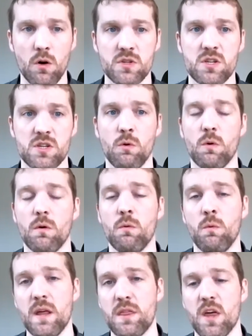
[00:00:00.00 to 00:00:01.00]
So
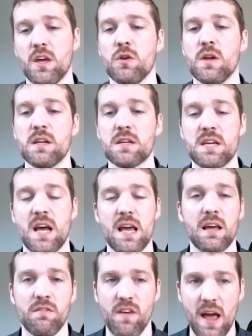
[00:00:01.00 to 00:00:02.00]
we think you need to take
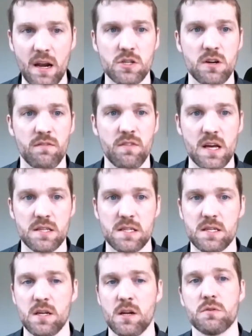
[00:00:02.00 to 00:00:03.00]
advantage of this.
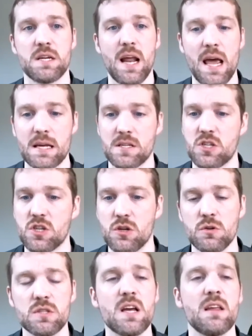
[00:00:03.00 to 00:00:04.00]
You know, today is
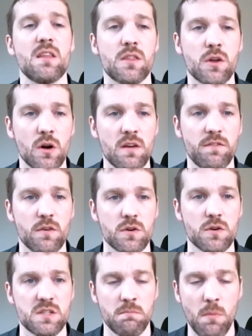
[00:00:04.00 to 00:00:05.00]
Tuesday, the
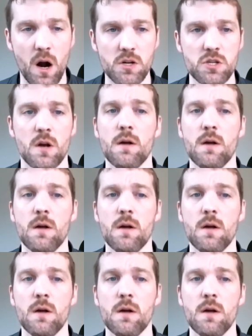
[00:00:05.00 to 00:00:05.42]
31st of March.